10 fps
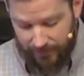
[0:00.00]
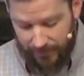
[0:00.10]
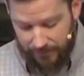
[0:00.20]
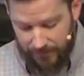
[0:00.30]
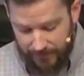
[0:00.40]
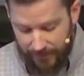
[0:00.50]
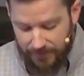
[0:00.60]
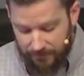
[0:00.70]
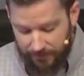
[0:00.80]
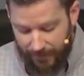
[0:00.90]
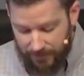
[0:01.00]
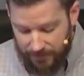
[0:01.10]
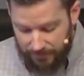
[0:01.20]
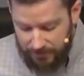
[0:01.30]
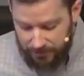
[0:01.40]
And if he does in fact
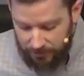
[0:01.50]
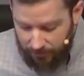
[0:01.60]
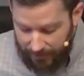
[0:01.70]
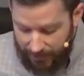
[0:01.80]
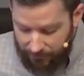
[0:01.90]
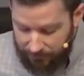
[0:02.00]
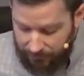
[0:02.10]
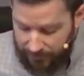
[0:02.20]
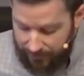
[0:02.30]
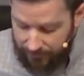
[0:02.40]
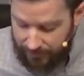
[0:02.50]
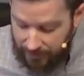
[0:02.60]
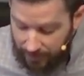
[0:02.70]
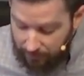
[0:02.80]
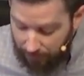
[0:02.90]
substitute one animal for another,
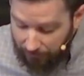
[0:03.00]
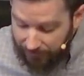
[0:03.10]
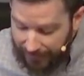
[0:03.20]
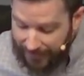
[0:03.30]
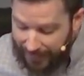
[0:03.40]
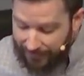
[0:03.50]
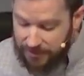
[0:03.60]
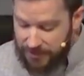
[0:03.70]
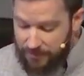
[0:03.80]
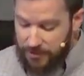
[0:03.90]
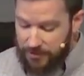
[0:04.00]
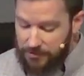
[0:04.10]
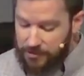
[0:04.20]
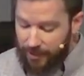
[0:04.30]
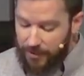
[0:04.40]
then both it and the
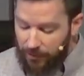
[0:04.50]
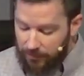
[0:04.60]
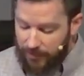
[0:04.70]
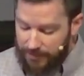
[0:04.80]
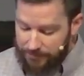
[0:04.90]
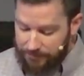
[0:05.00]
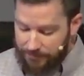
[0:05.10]
substitute shall be holy.